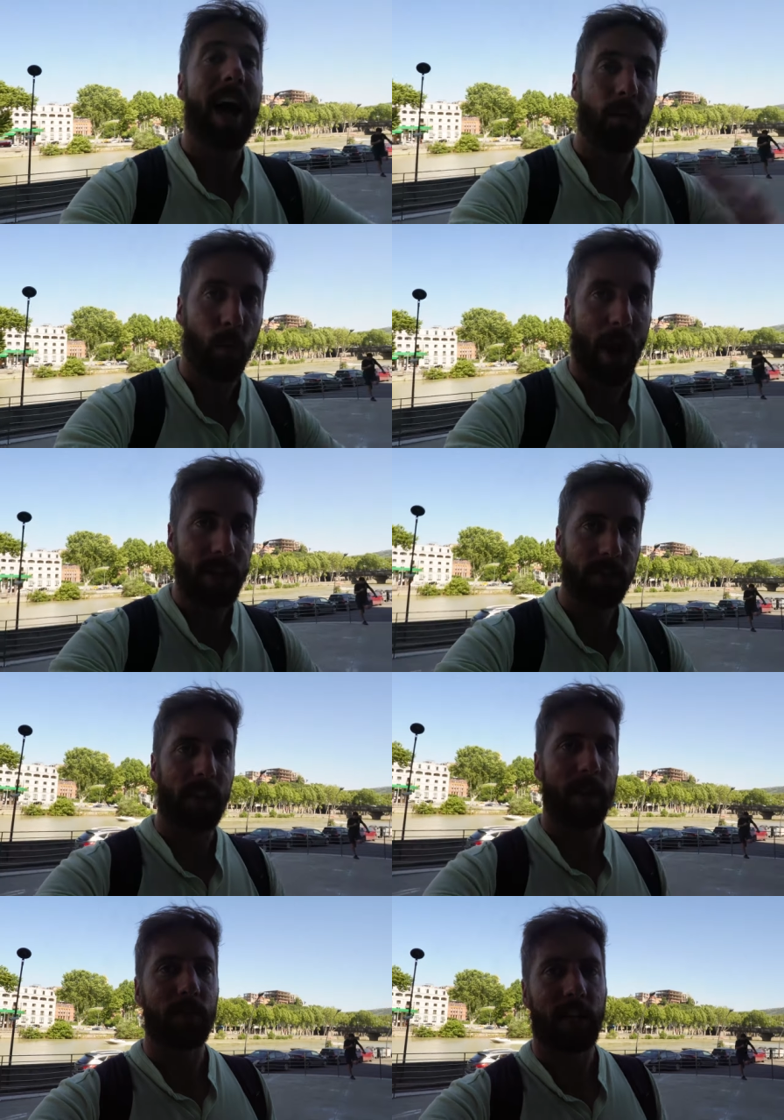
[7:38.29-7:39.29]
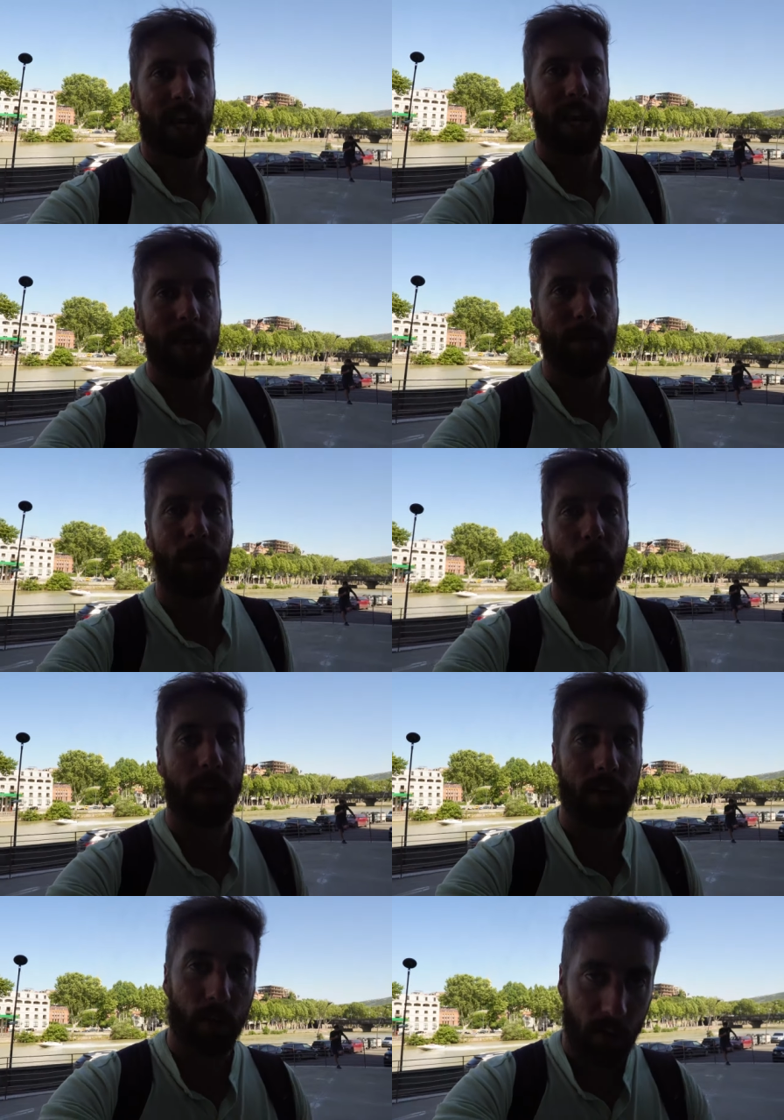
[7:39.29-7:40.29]
and wait for them to get here before we
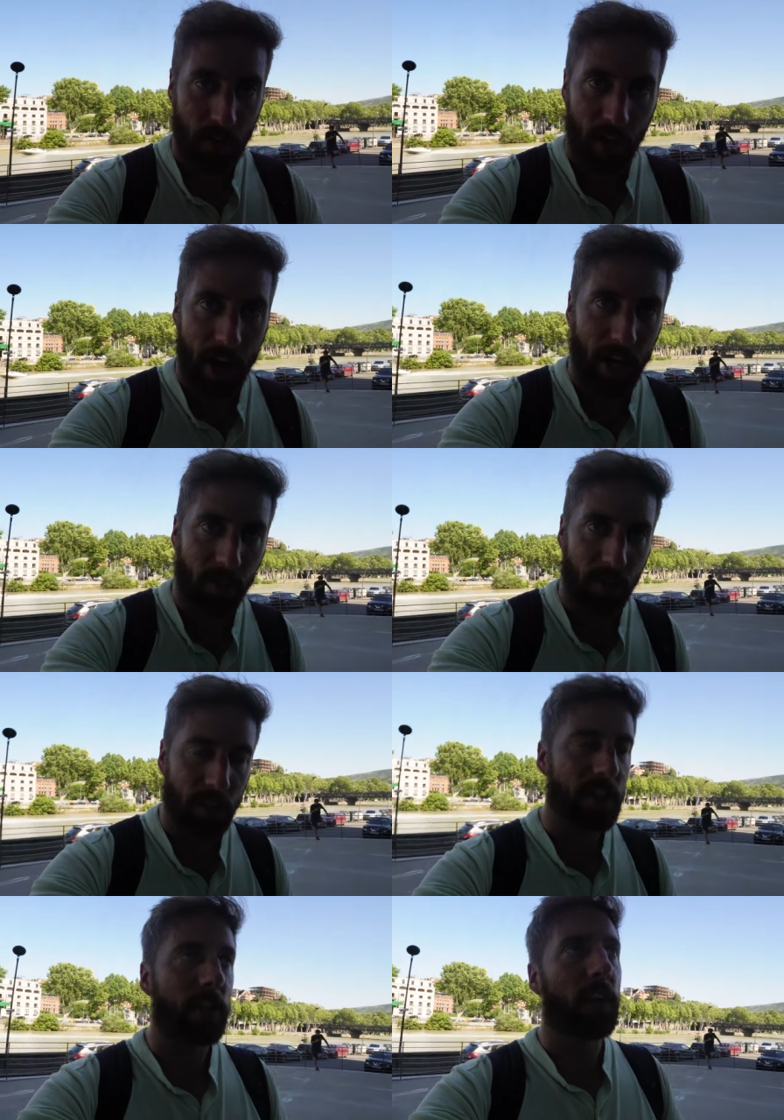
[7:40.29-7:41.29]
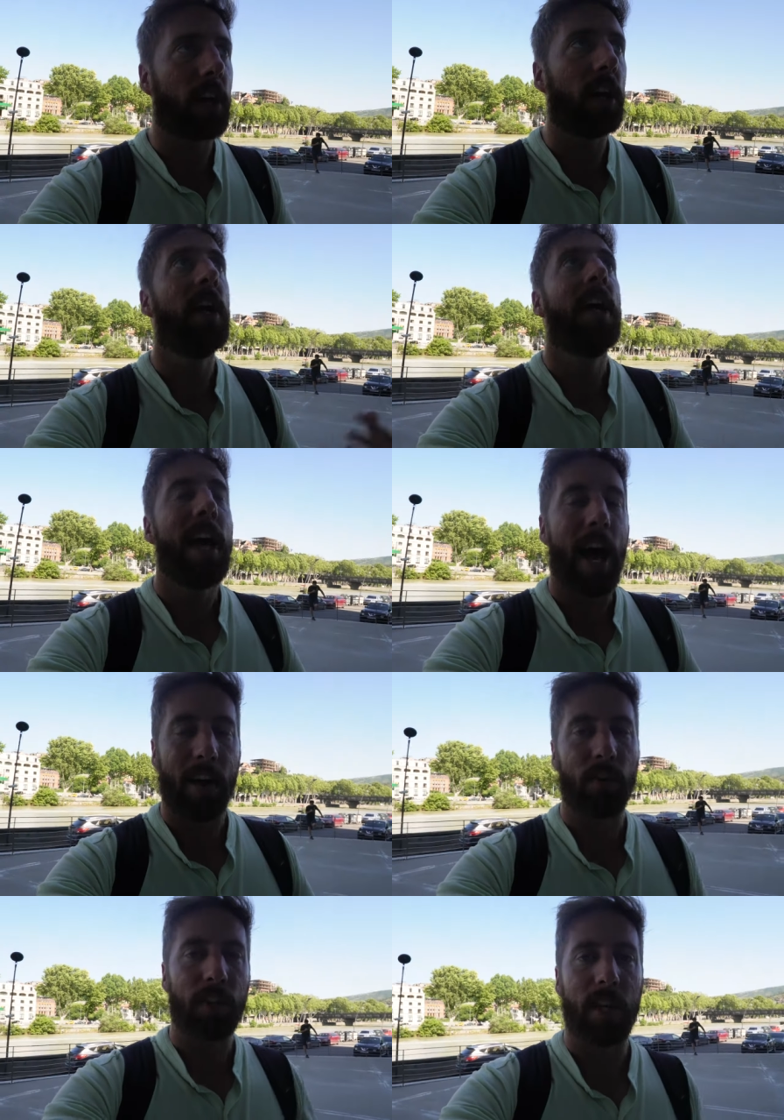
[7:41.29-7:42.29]
can do the signing of the certificate
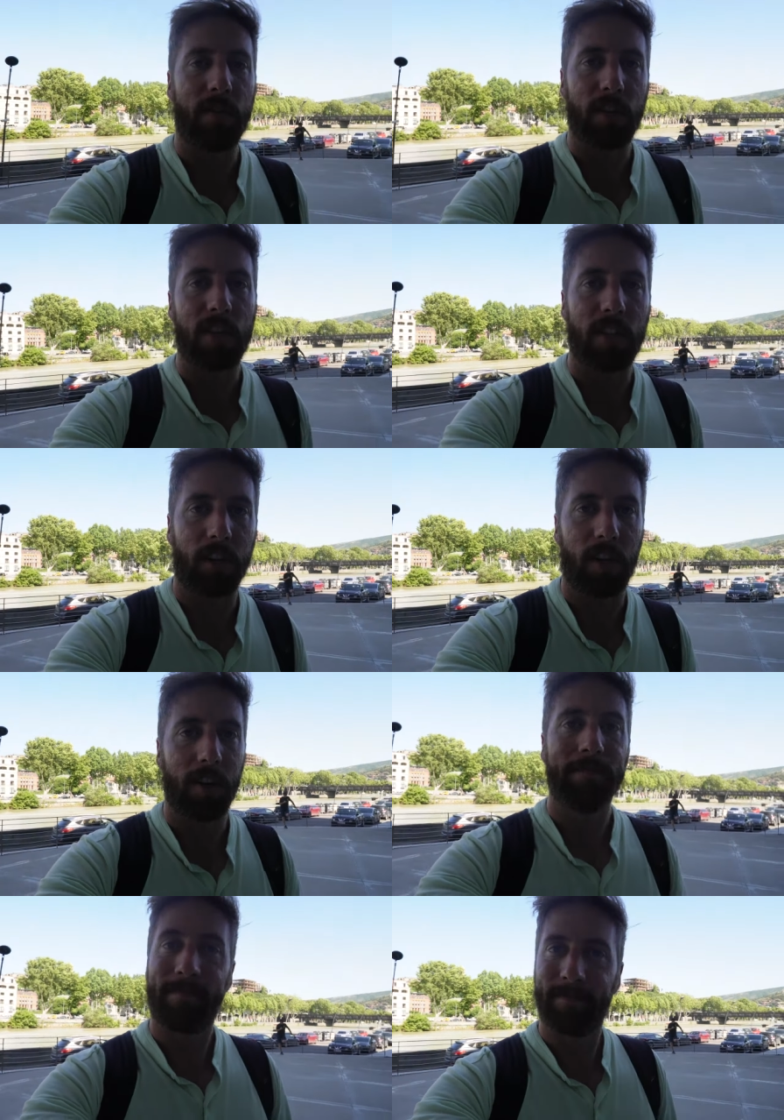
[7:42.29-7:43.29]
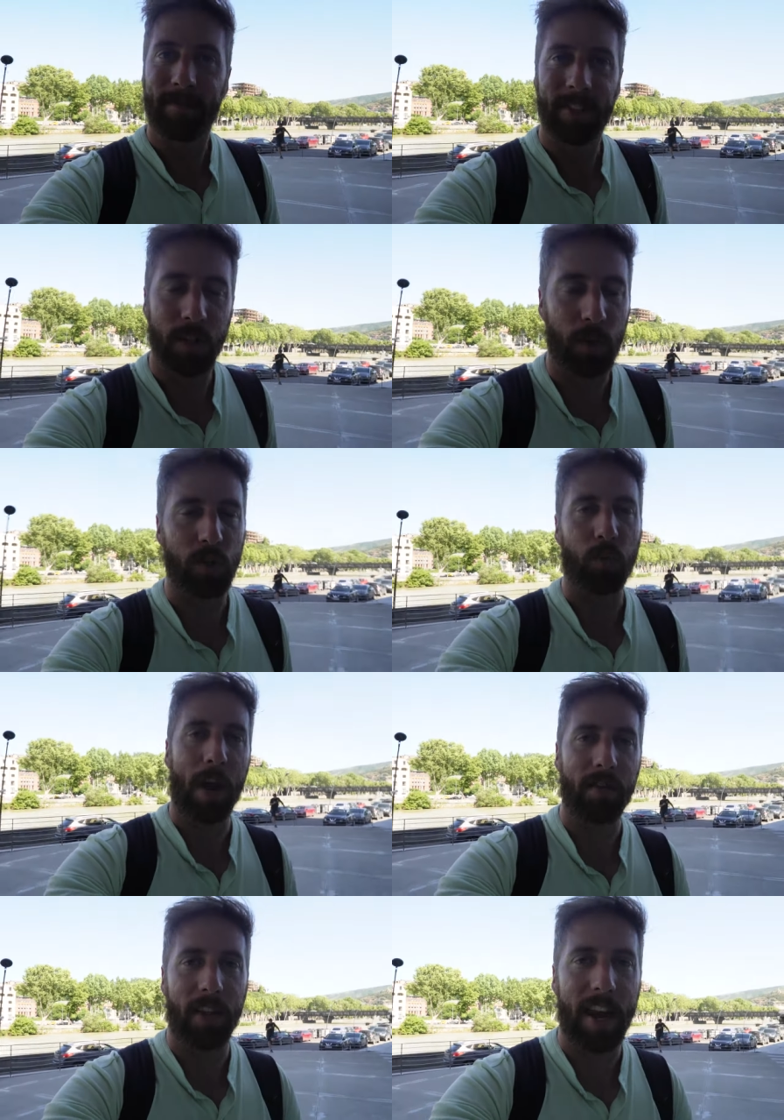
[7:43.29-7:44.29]
and receive the certificate. So we're just
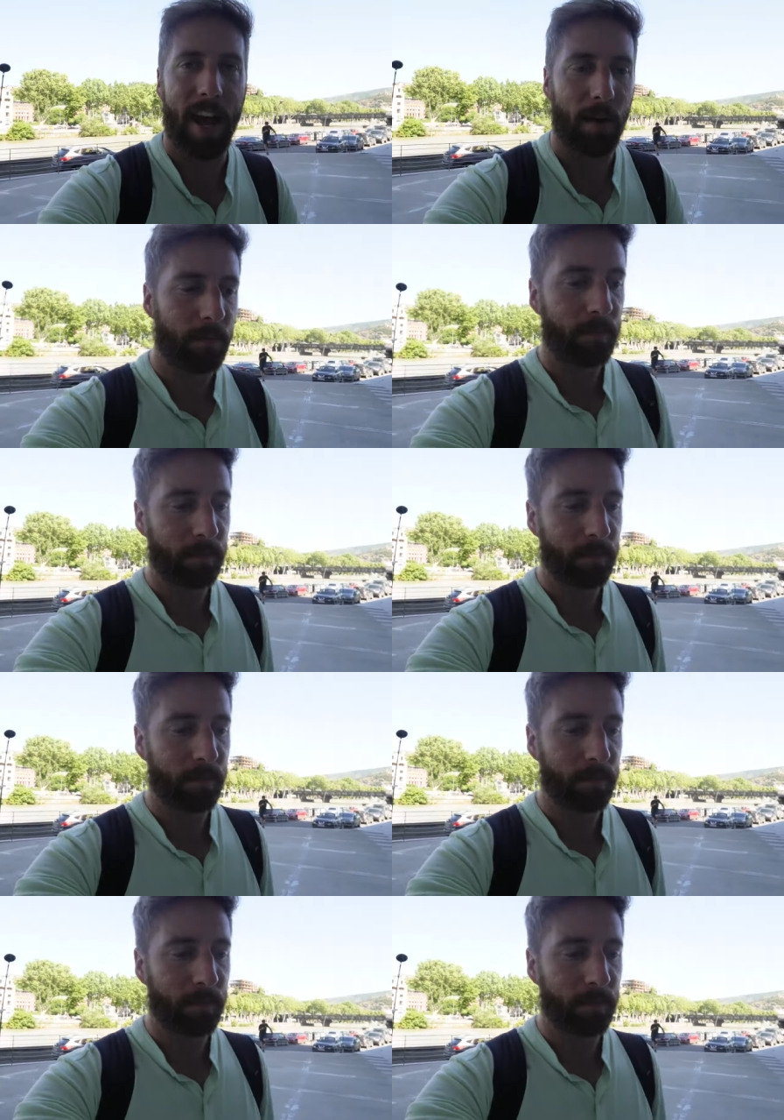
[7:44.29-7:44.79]
waiting for that now.